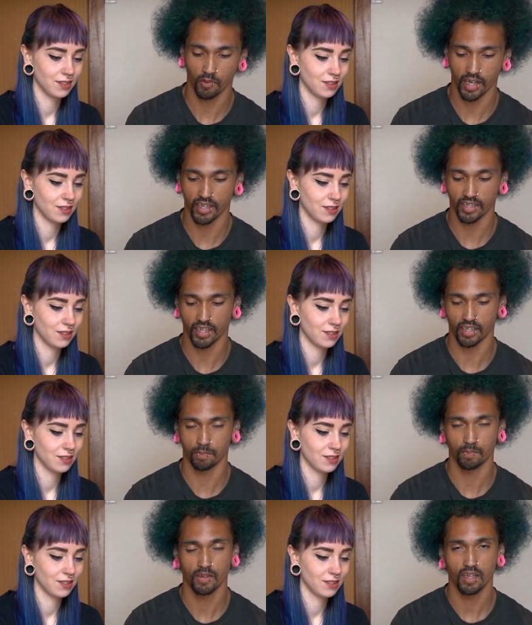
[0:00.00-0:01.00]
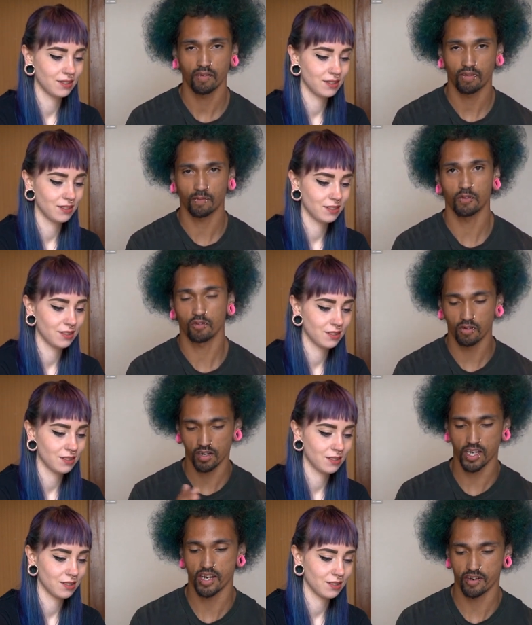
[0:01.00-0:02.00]
Speaker 1: we had to take them from
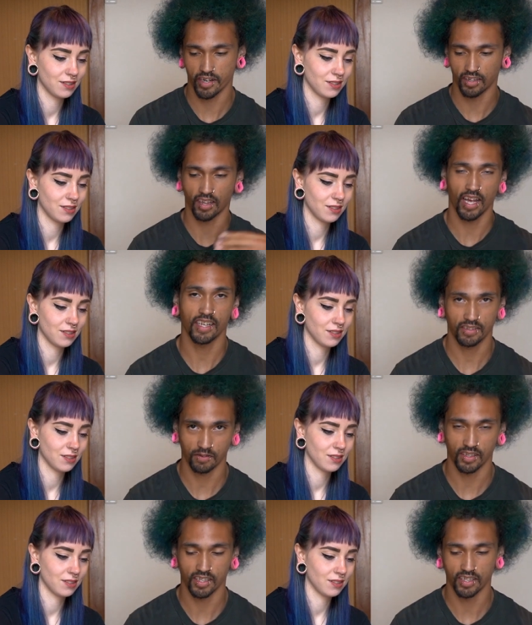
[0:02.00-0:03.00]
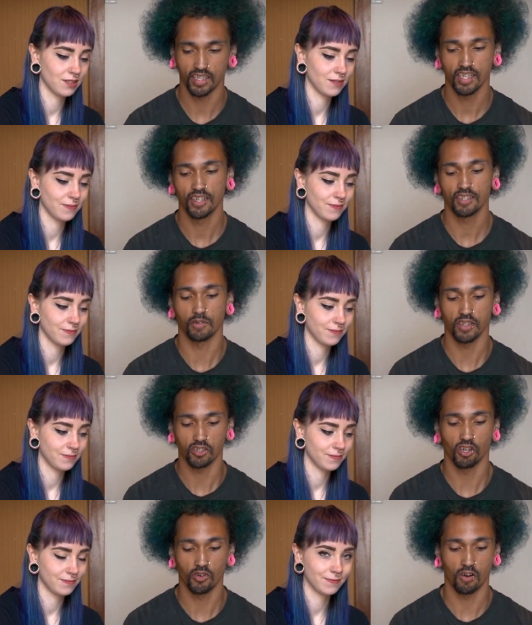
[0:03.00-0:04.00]
Fukuoka here, get the last one, so we can
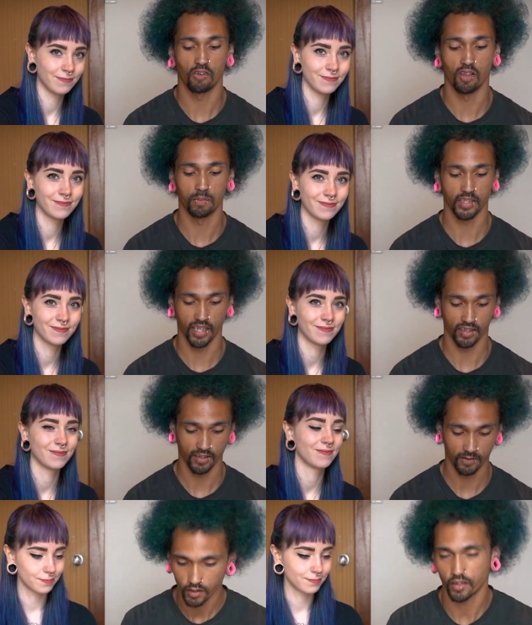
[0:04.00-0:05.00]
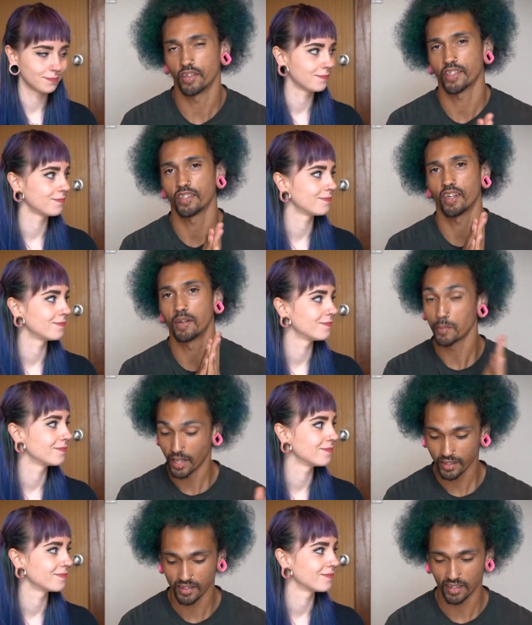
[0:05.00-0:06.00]
show you all of them together. So let's get to
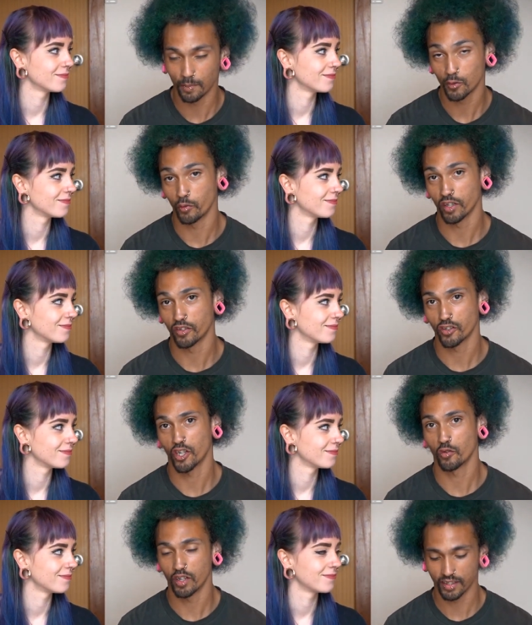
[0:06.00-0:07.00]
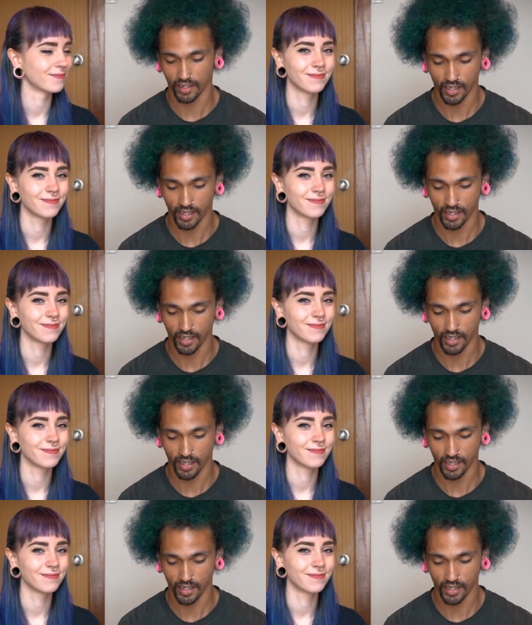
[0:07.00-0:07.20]
unboxing them so we can show you what it's